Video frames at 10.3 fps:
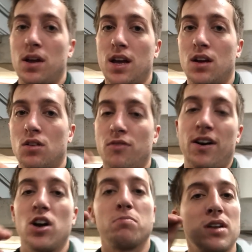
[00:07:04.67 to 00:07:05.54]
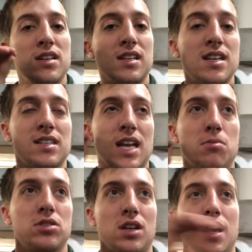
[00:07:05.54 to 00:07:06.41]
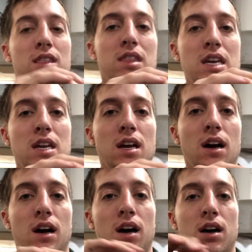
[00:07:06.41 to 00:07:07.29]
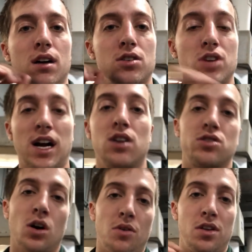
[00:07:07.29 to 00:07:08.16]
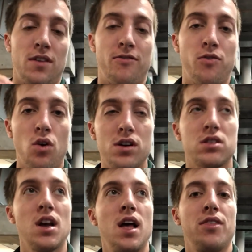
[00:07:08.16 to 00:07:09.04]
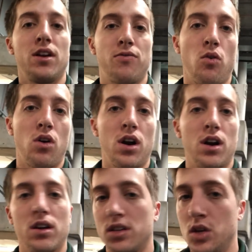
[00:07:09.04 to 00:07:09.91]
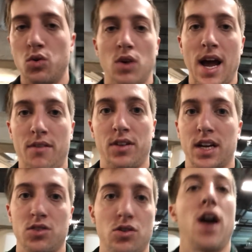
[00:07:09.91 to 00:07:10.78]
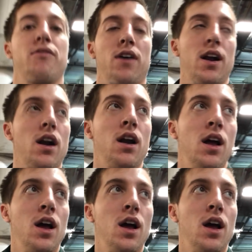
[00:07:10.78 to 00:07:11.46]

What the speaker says: pin, or the firing pin isn't able to hit the shotgun shell with enough force, therefore you have like a dry fire.